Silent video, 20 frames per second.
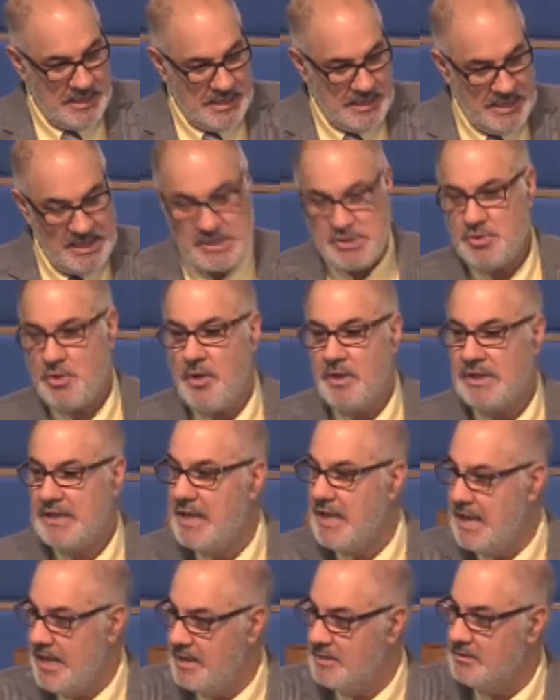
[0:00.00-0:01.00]
He saw a
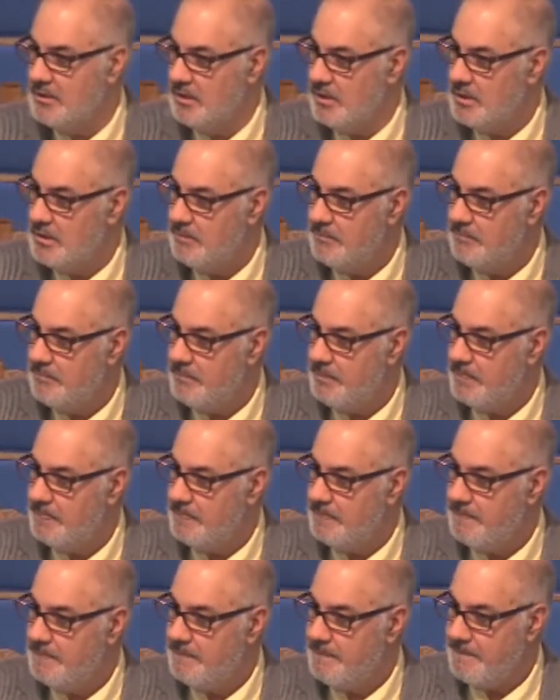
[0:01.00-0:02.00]
candle.
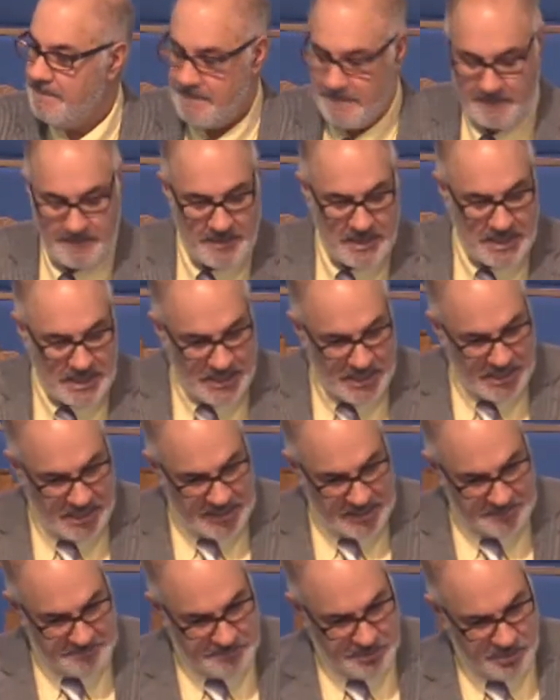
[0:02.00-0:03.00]

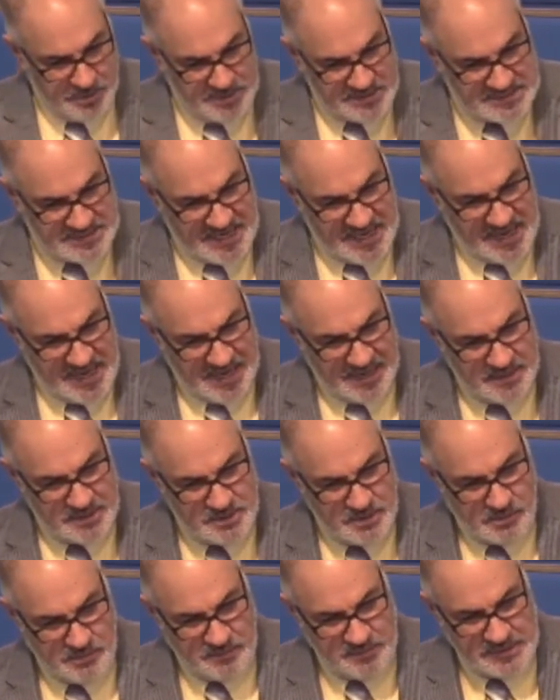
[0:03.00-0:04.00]
And he put his
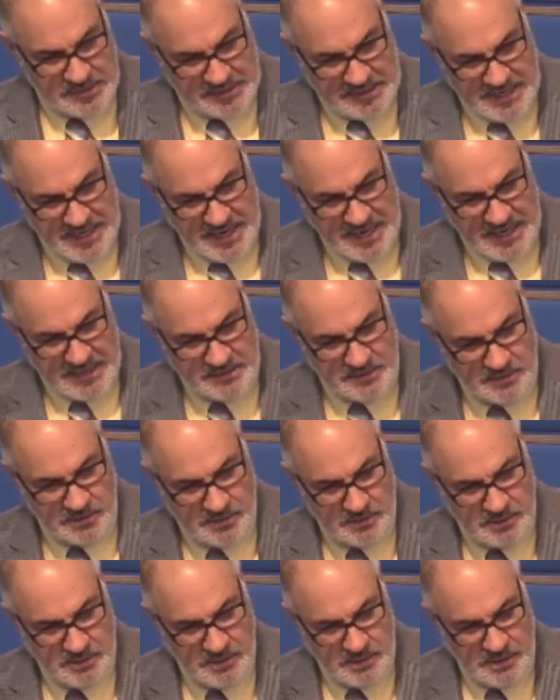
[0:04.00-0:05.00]
hand over the
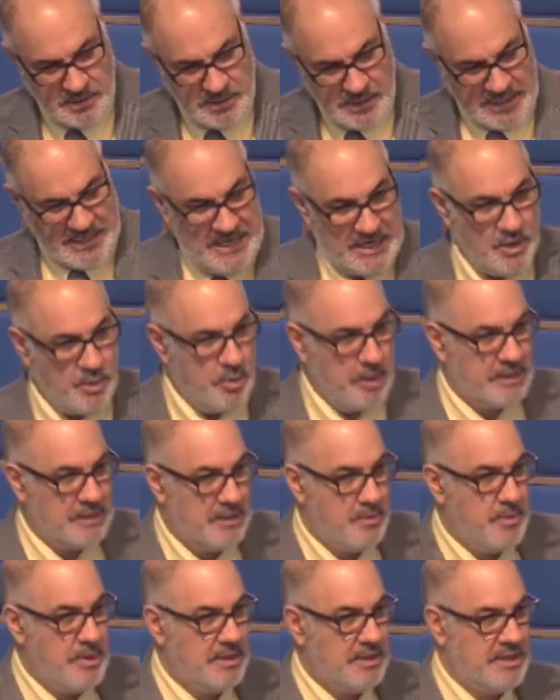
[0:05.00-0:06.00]
candle. And he
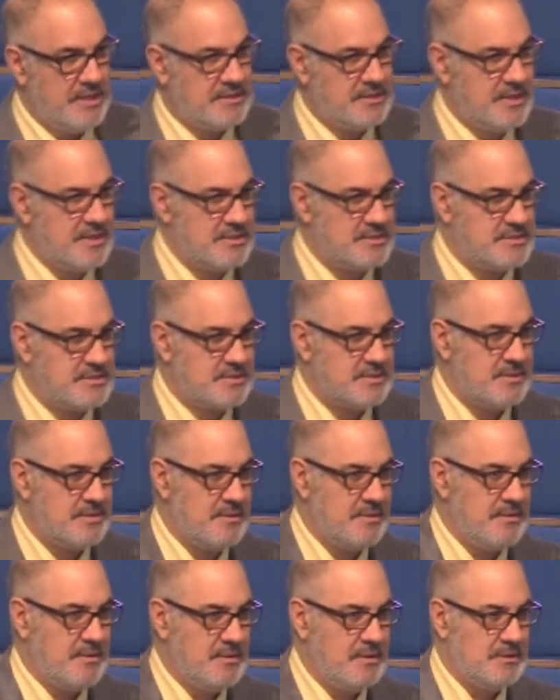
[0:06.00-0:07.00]
quickly went like
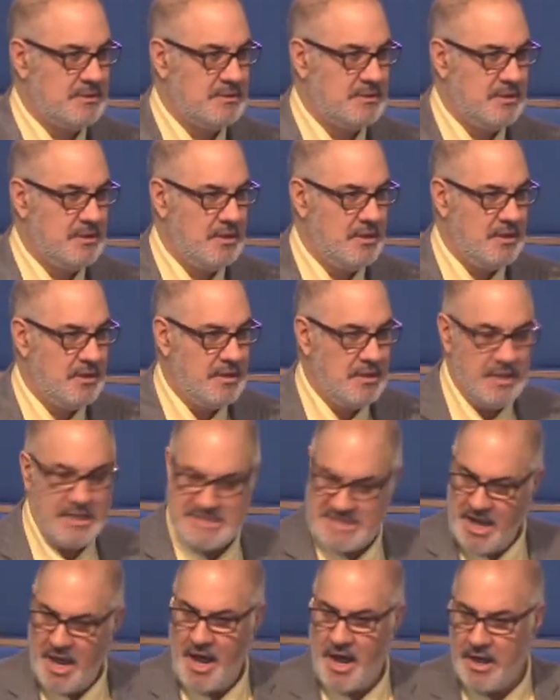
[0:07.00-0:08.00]
this.
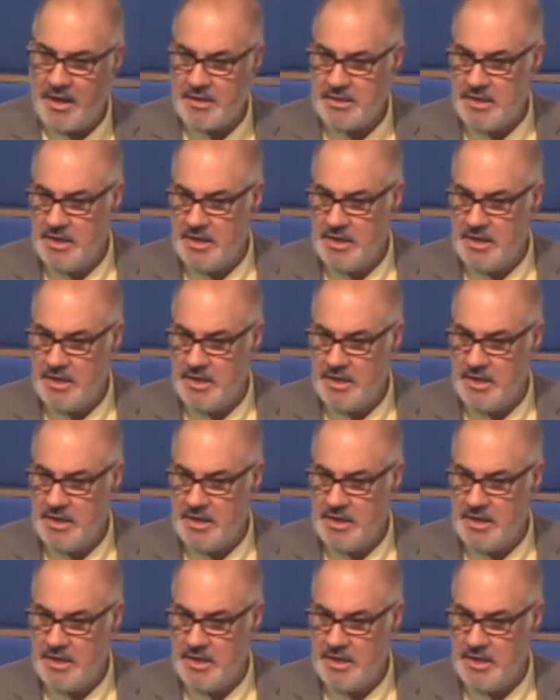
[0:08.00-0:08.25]
It's hot.